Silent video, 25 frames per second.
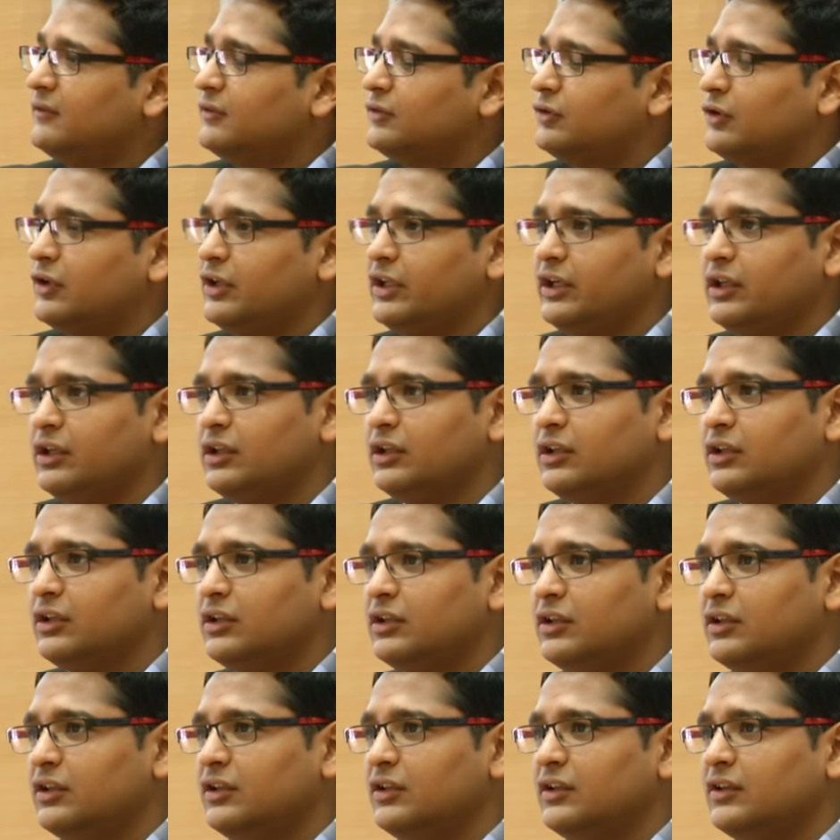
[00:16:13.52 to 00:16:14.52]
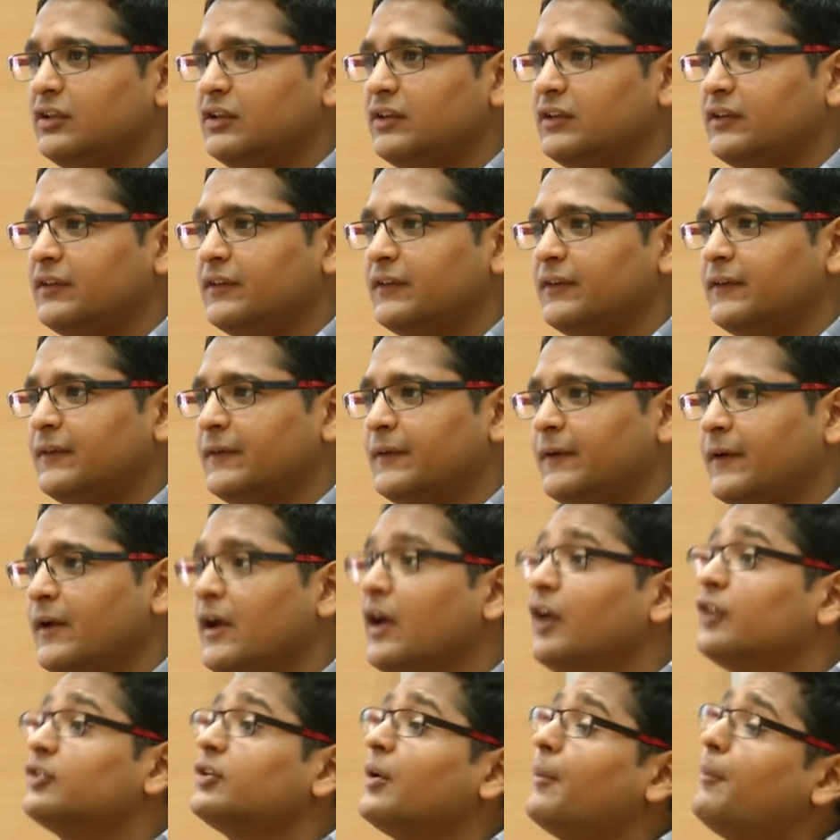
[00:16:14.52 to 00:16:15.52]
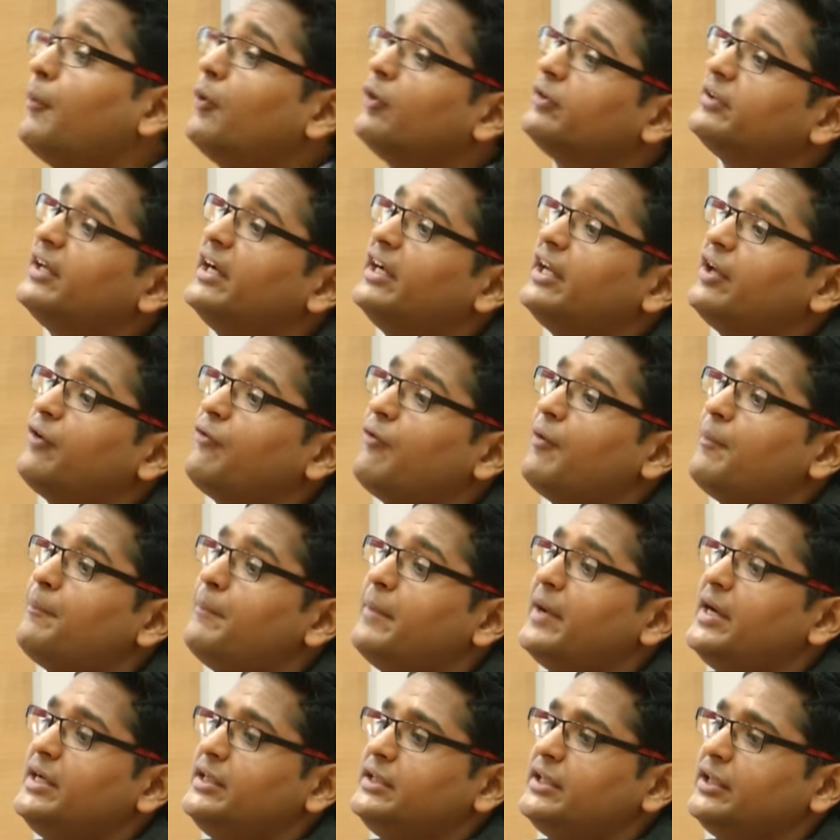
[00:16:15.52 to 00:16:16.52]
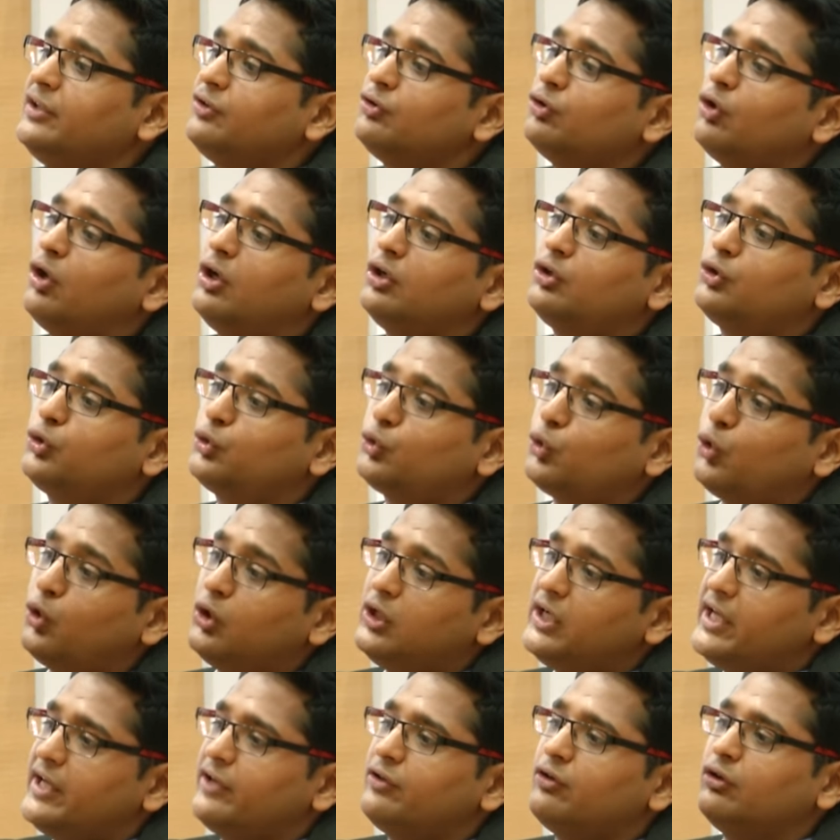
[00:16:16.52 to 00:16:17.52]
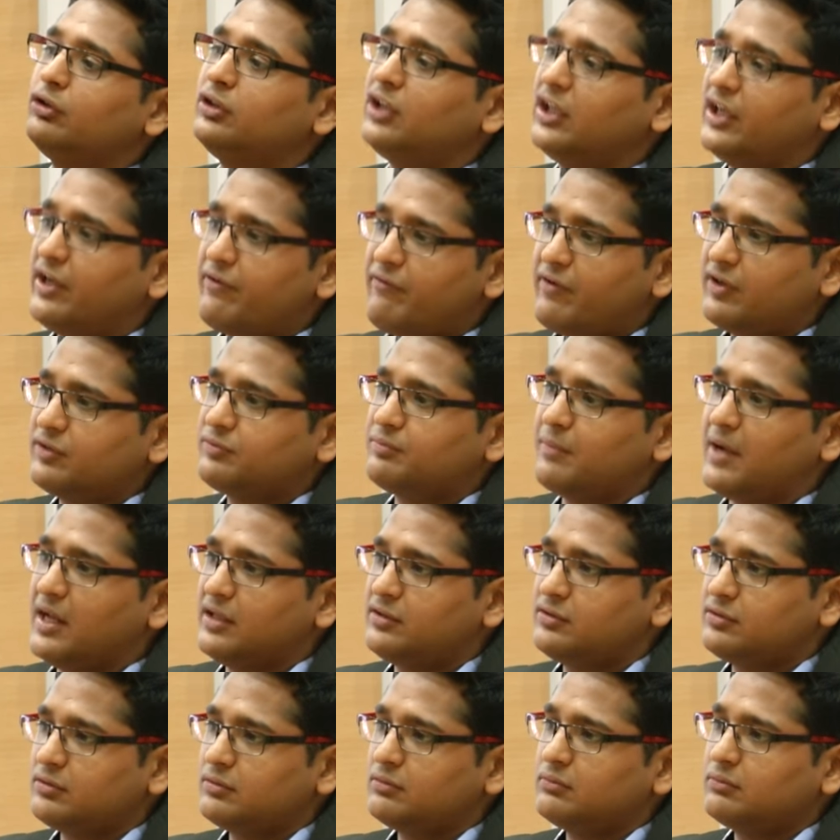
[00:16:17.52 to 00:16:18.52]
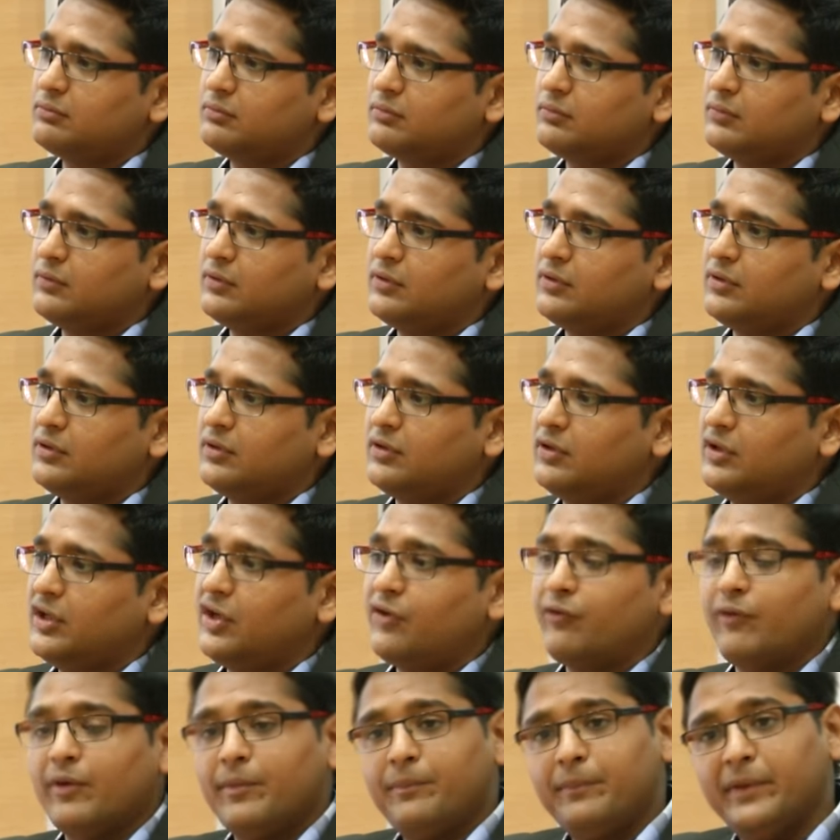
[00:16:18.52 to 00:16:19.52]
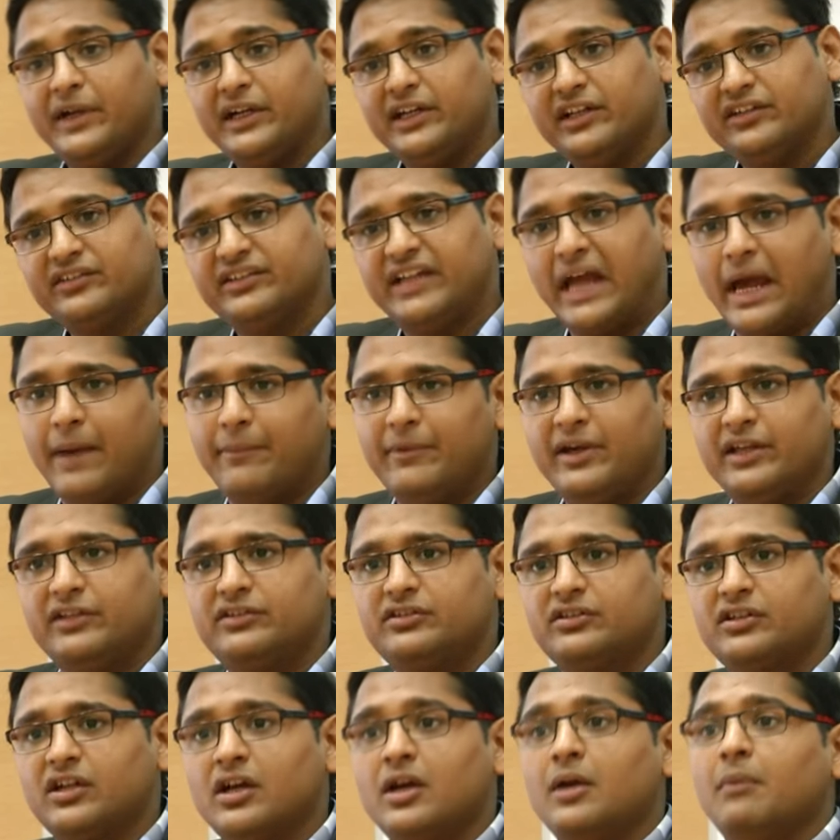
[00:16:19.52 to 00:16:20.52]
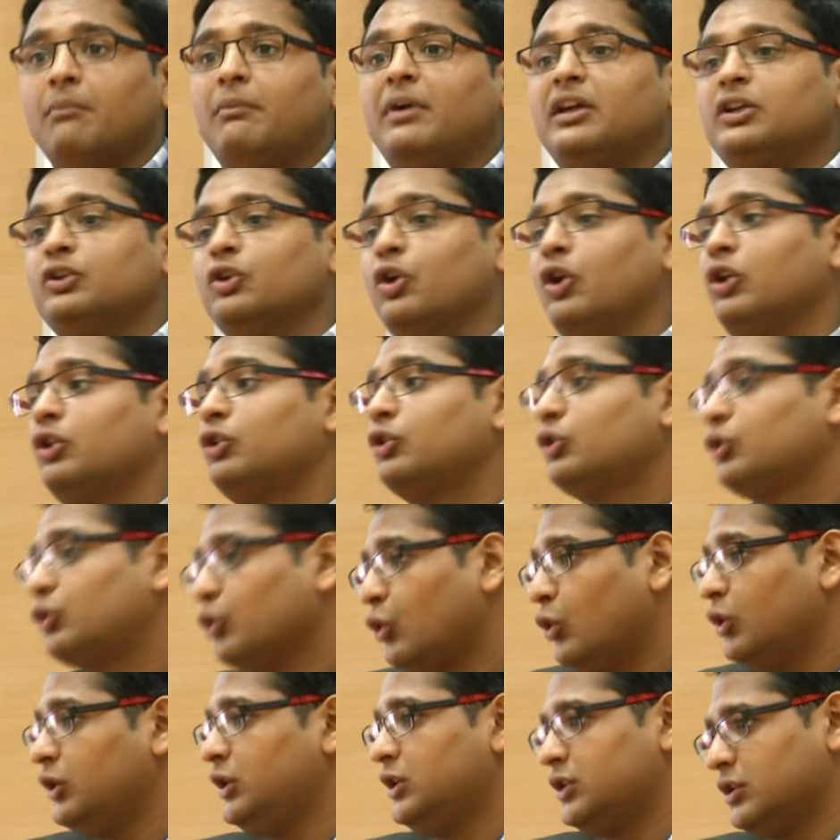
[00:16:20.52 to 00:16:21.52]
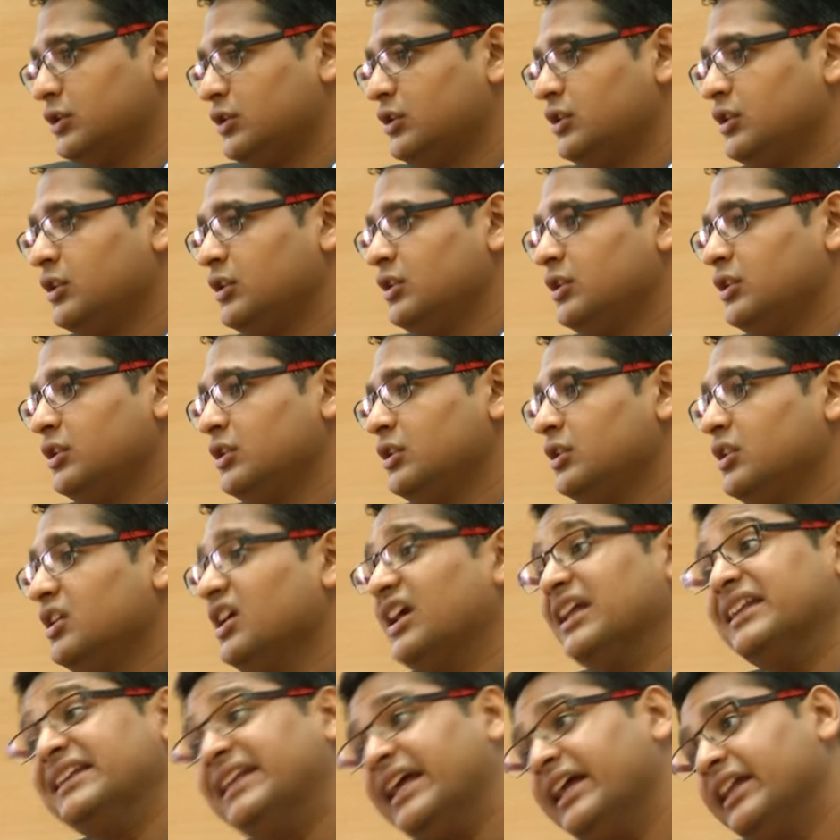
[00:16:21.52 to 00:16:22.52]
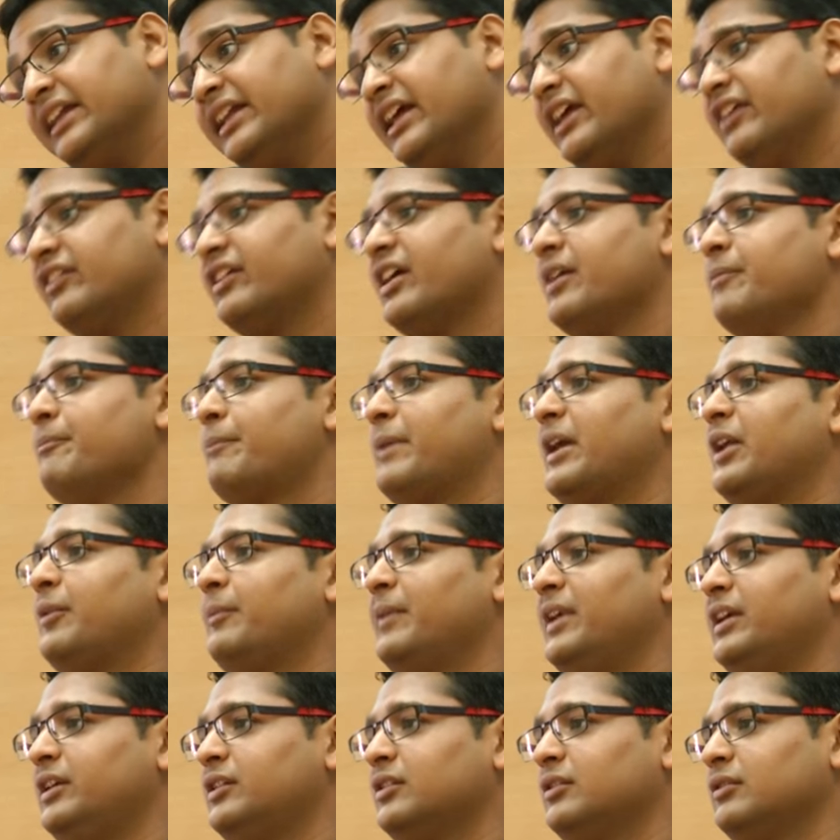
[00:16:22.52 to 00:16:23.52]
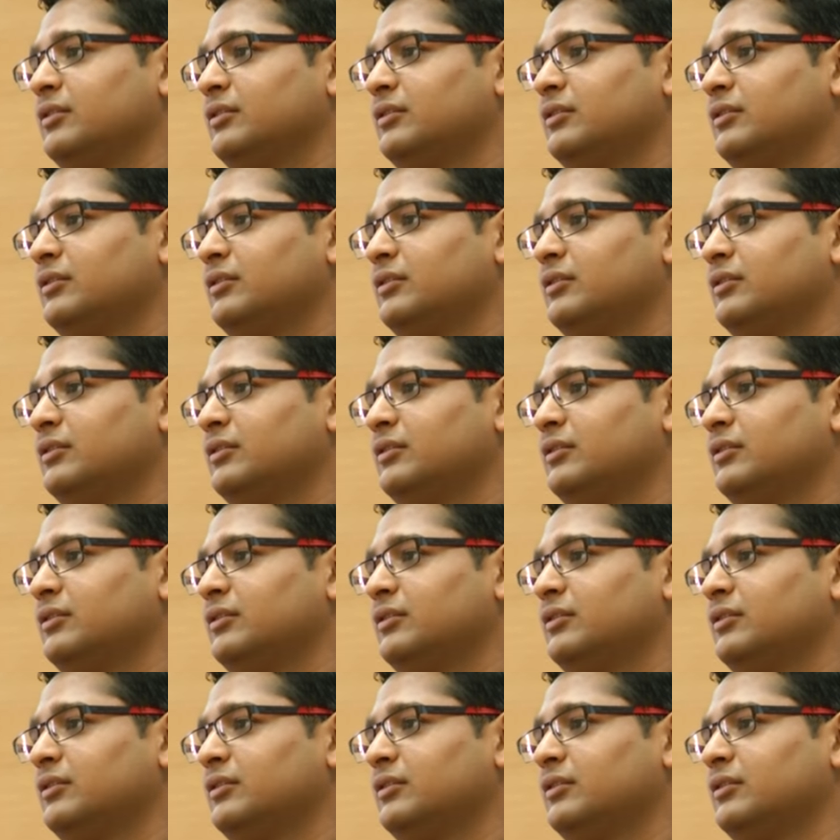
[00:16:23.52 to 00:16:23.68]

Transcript: Sorry? Suppose that equipment is not sold as on 31st March. Equipment is damaged but not sold. Then there is an impairment.